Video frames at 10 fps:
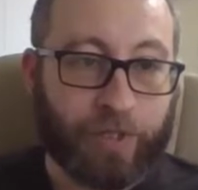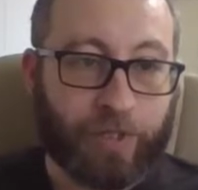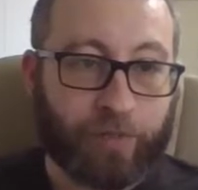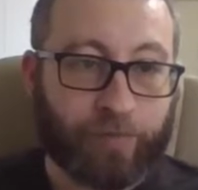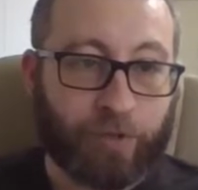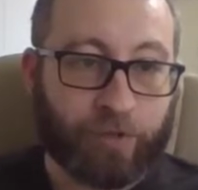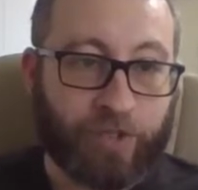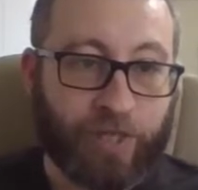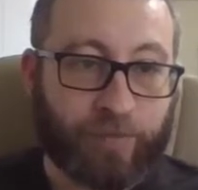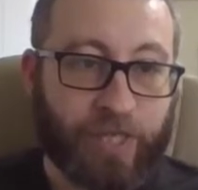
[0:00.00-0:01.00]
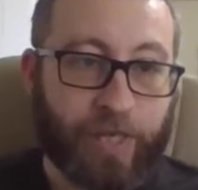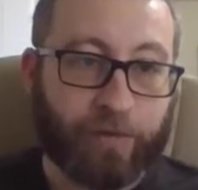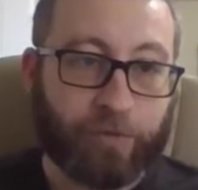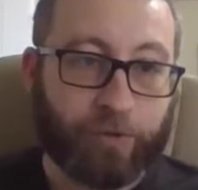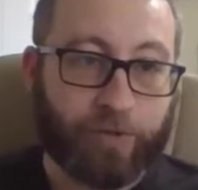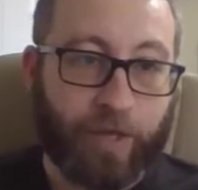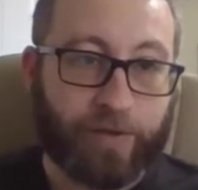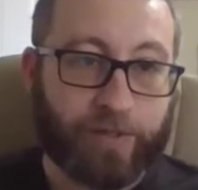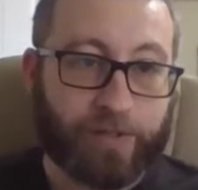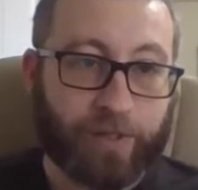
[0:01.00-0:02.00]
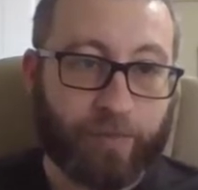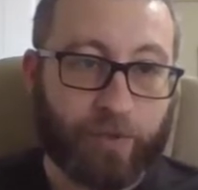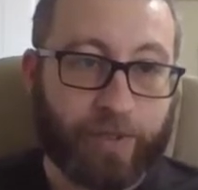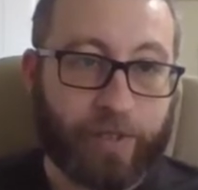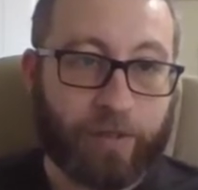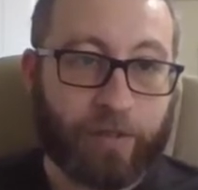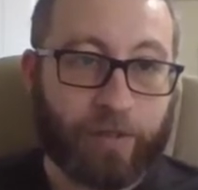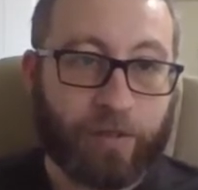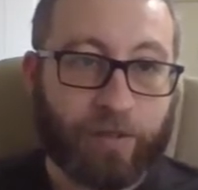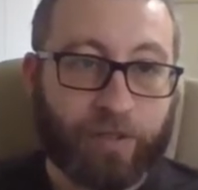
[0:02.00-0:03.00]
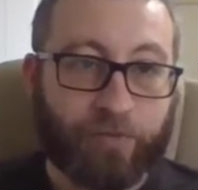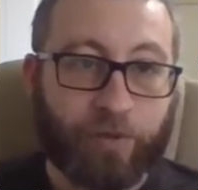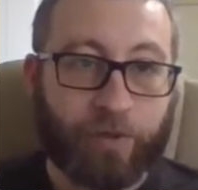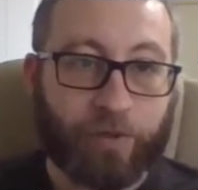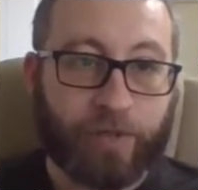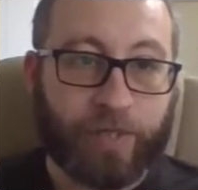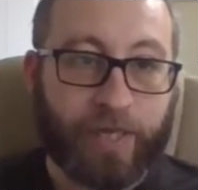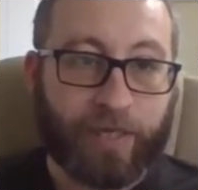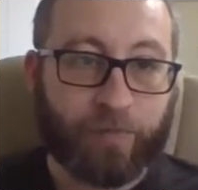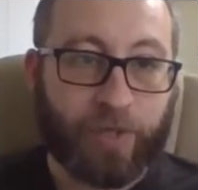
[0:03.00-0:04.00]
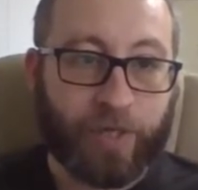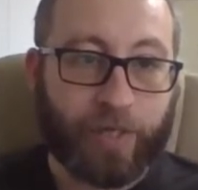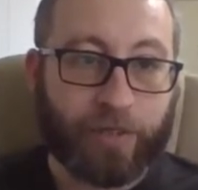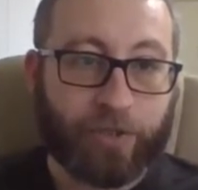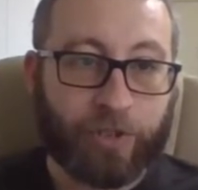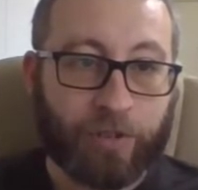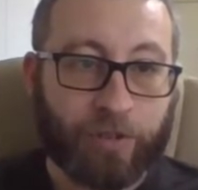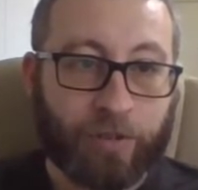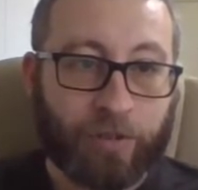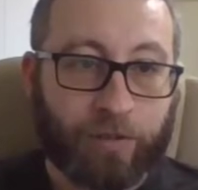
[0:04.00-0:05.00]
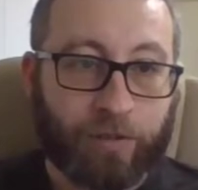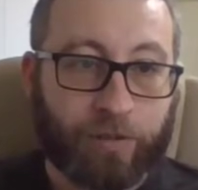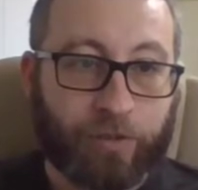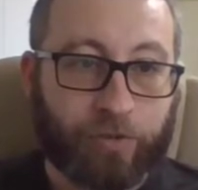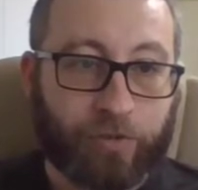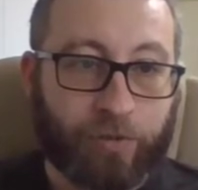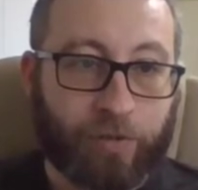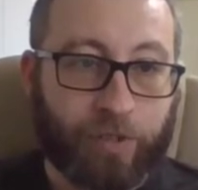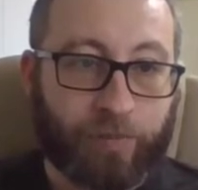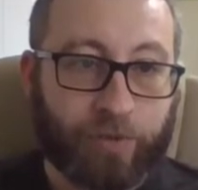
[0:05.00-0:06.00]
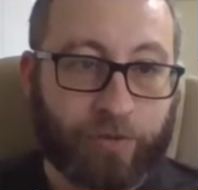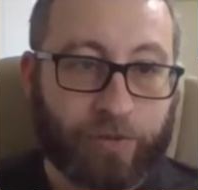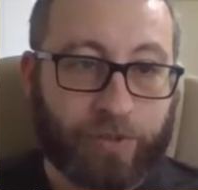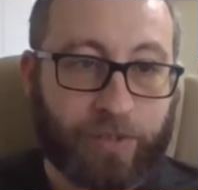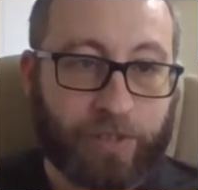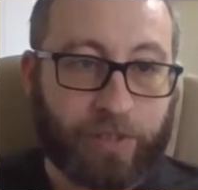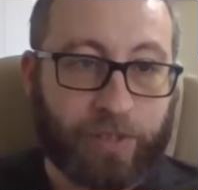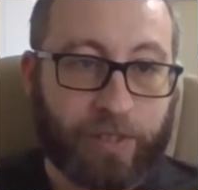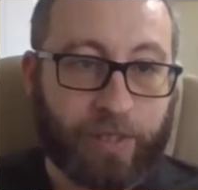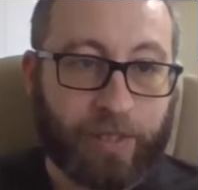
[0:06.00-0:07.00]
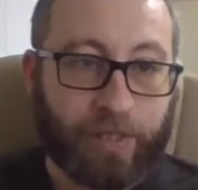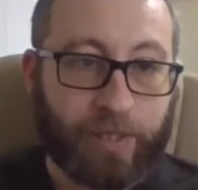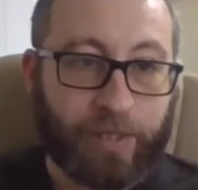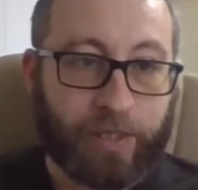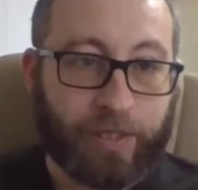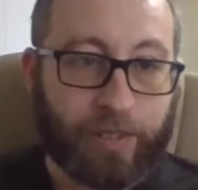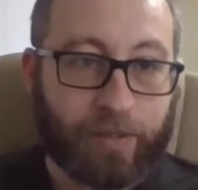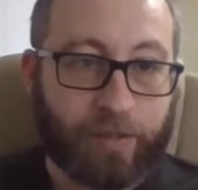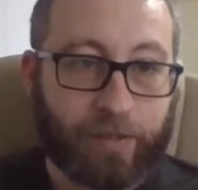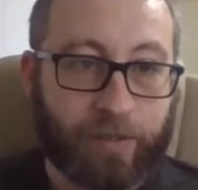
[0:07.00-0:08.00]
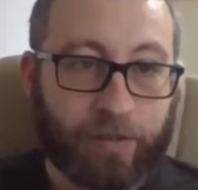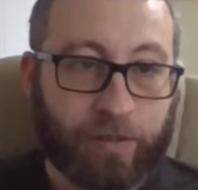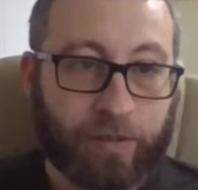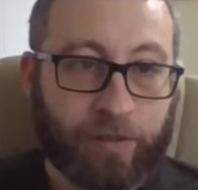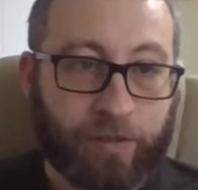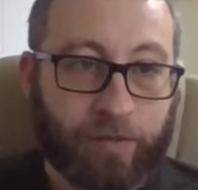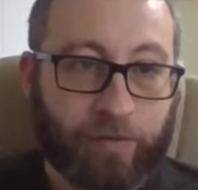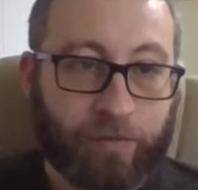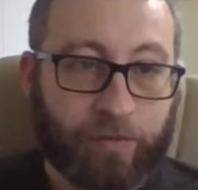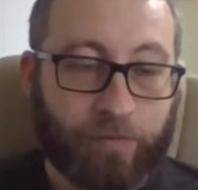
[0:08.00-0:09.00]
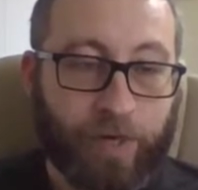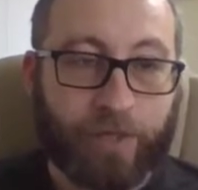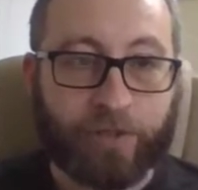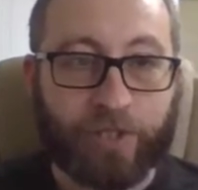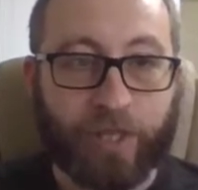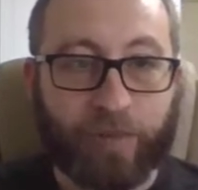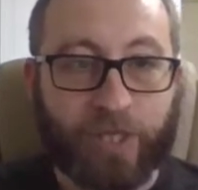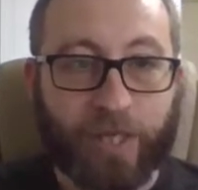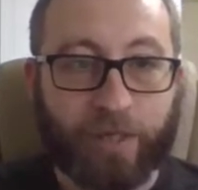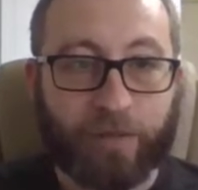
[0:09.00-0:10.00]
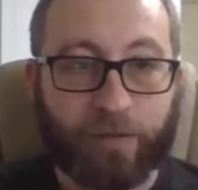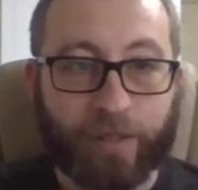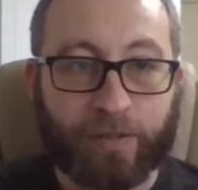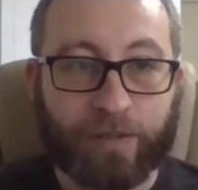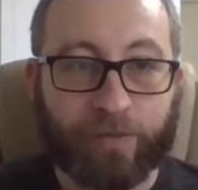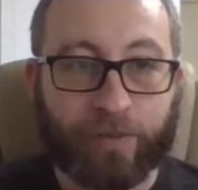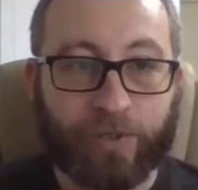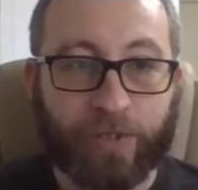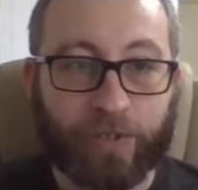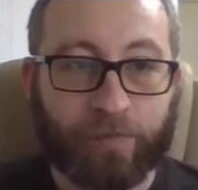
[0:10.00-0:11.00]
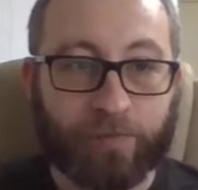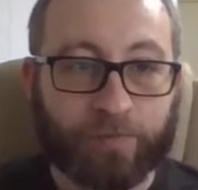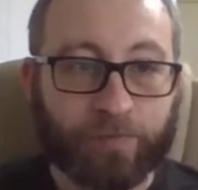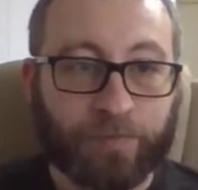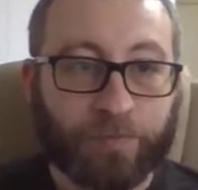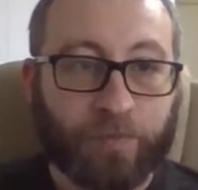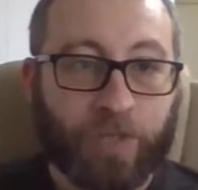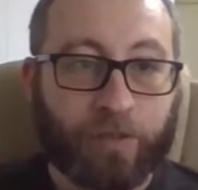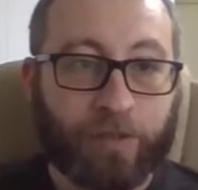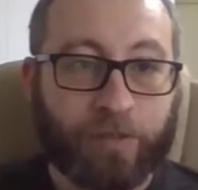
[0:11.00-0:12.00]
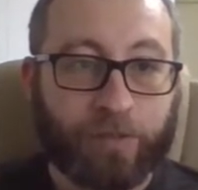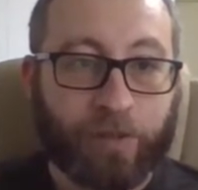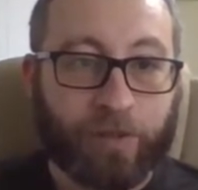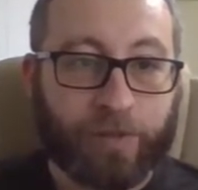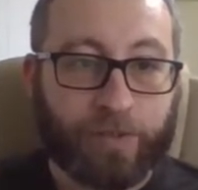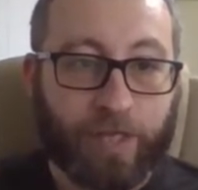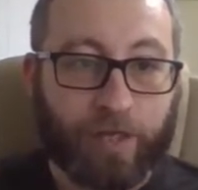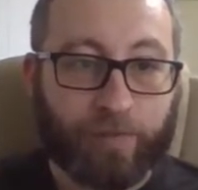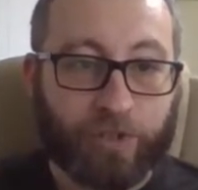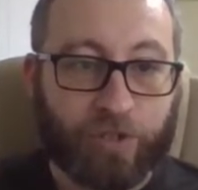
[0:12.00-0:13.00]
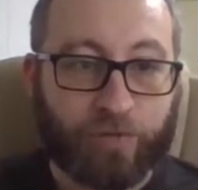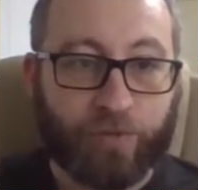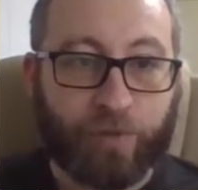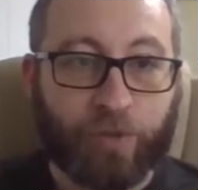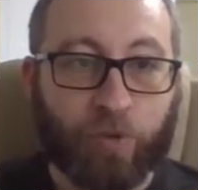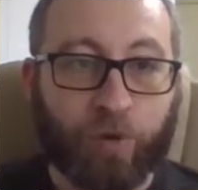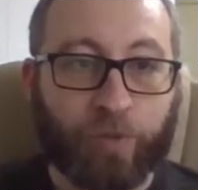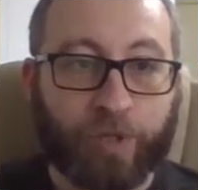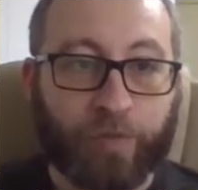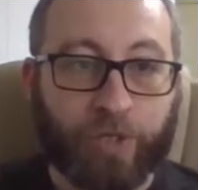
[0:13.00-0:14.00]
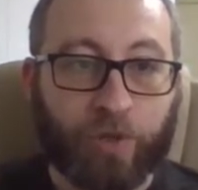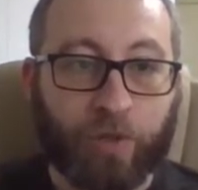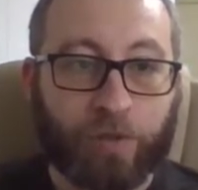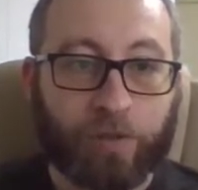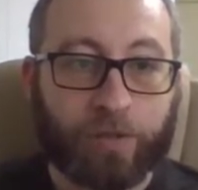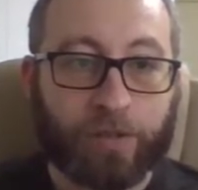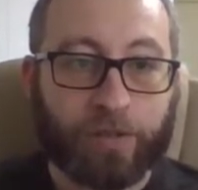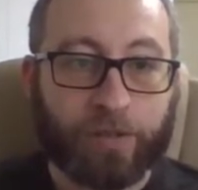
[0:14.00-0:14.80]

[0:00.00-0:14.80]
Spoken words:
setup or setup CAN, we'll do that as an example here. If you go to the CAN page and you scroll up, you'll see right here, setup CAN, that's that routine. And this is all the setup stuff that would normally be called